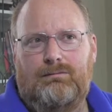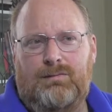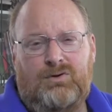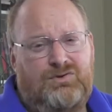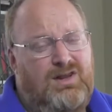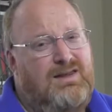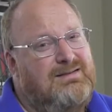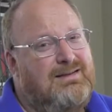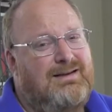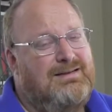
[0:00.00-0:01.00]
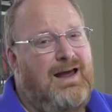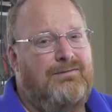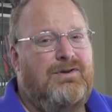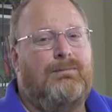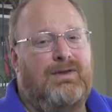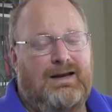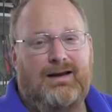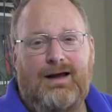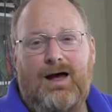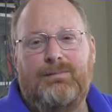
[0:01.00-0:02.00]
Most of these things have
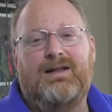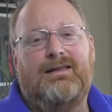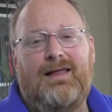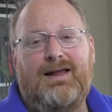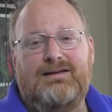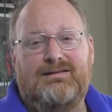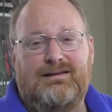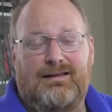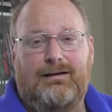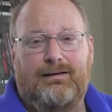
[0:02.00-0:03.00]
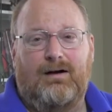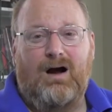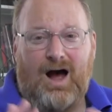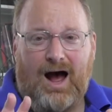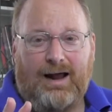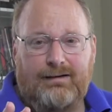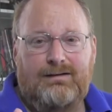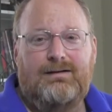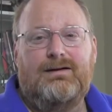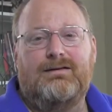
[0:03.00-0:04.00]
something in common, and that is that they're
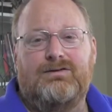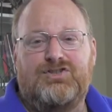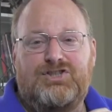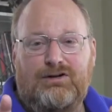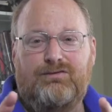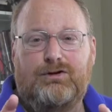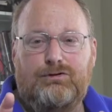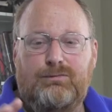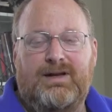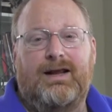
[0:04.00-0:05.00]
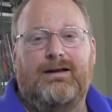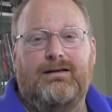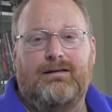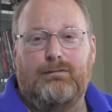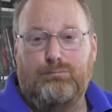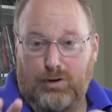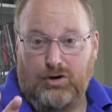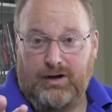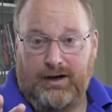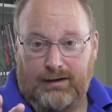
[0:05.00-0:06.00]
hot, they're self-illuminated, they're
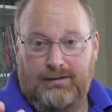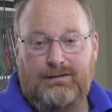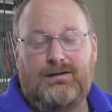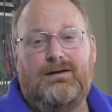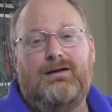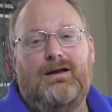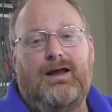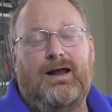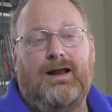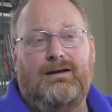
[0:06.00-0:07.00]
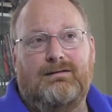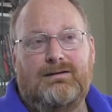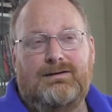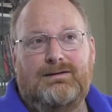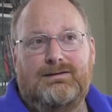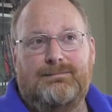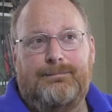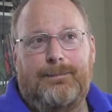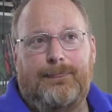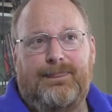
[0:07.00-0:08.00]
burning. And
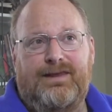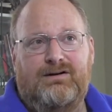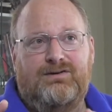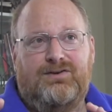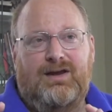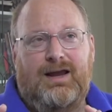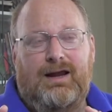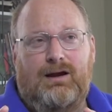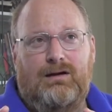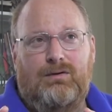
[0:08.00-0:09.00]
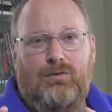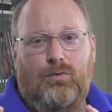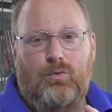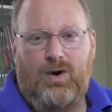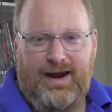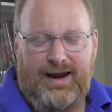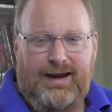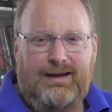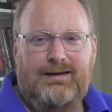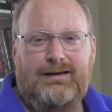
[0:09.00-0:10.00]
there's a
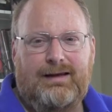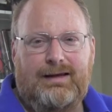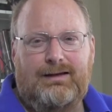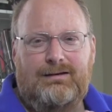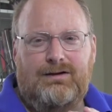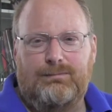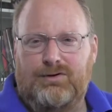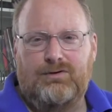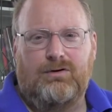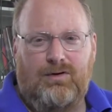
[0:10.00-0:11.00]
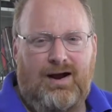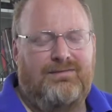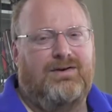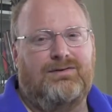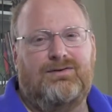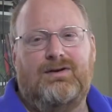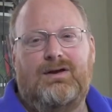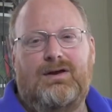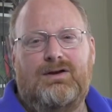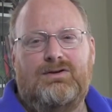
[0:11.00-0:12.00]
way in computer graphics